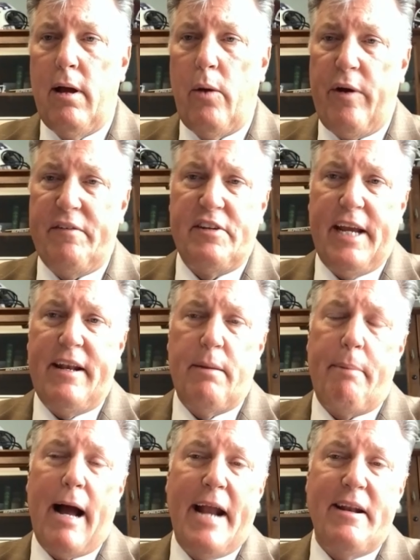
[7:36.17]
We've seen the
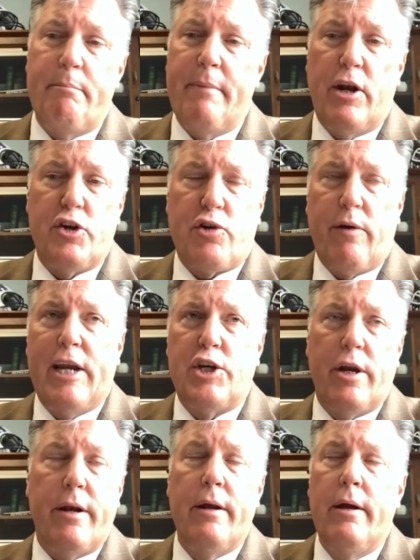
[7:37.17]
Biden
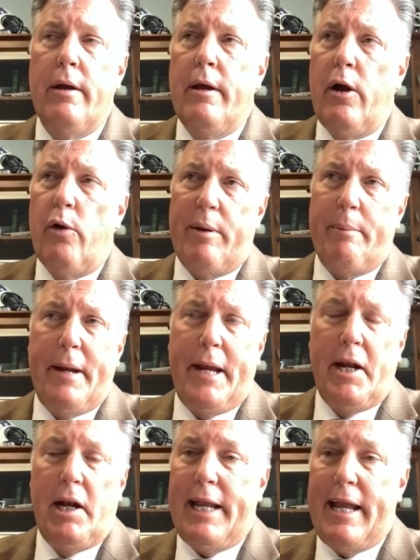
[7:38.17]
administration
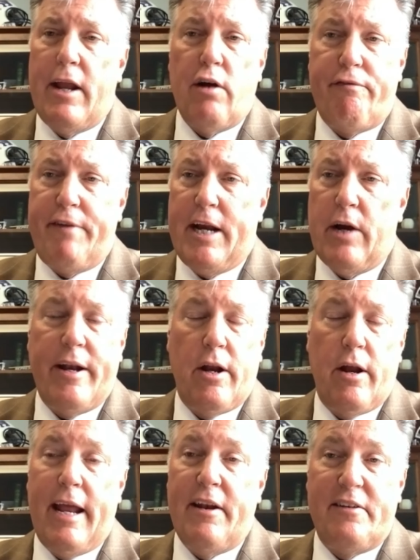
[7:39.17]
repeatedly interfere in
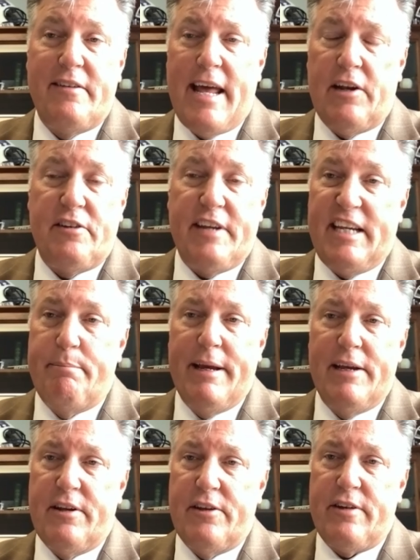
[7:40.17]
the Tennessee's
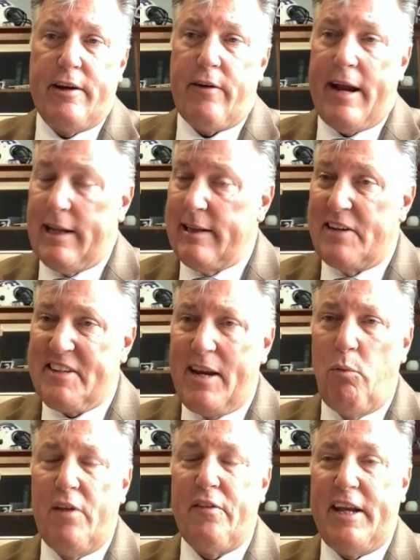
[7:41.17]
business. And Grant, let's get
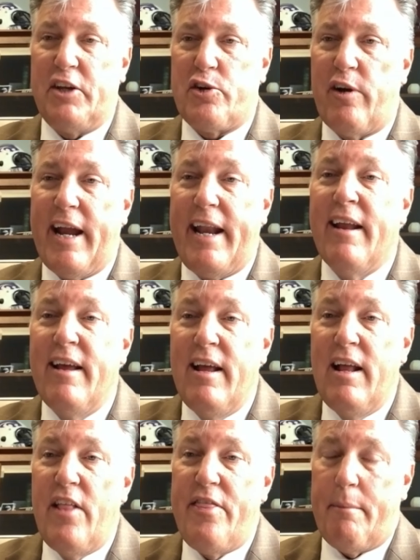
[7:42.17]
one thing straight.
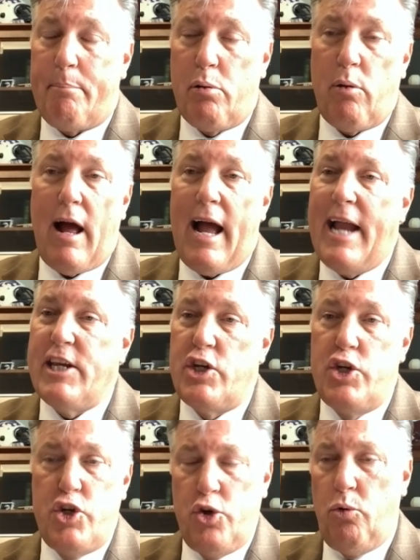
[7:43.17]
The prize
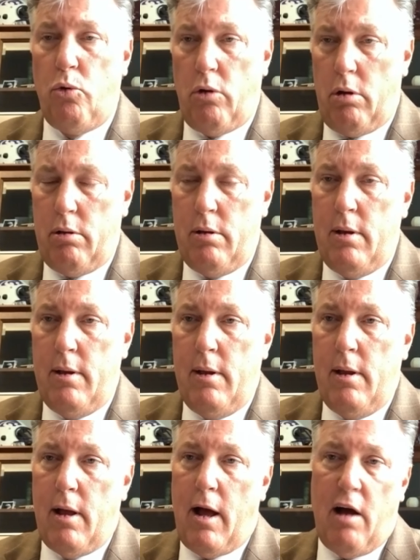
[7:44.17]
jewel
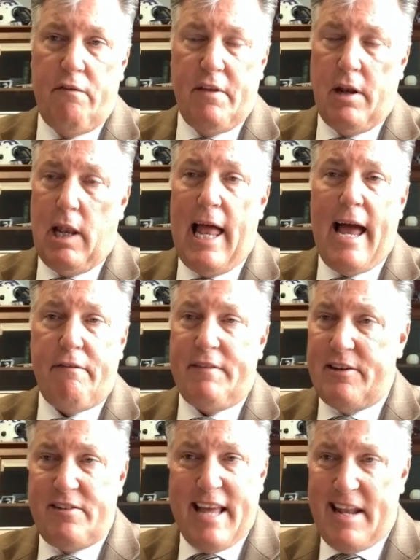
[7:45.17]
of the left
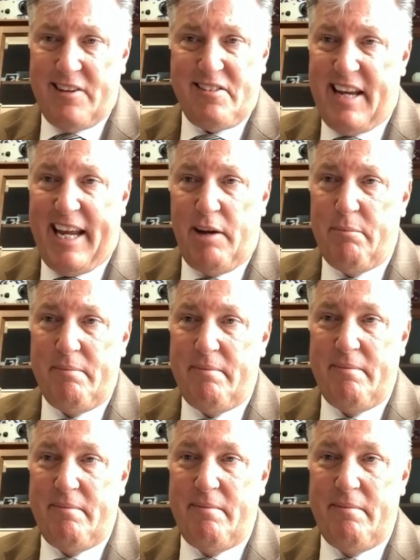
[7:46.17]
is Tennessee.
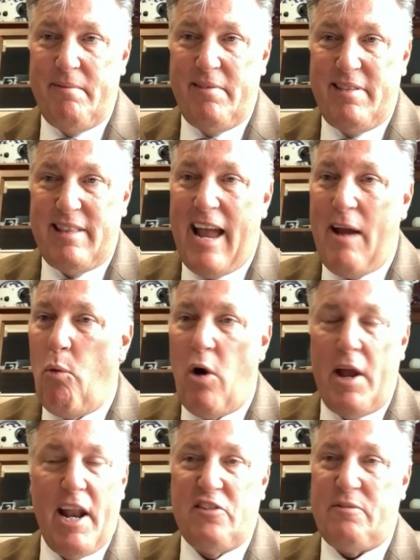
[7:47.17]
Yes. They
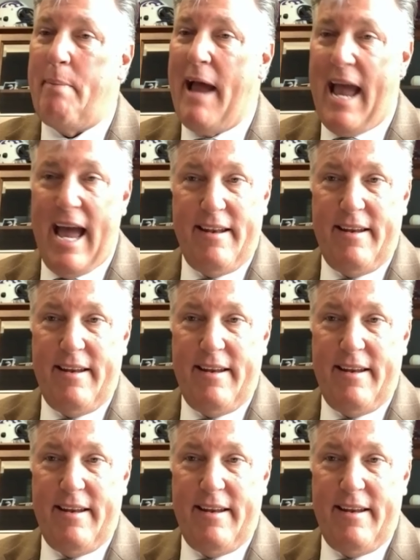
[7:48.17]
want us bad.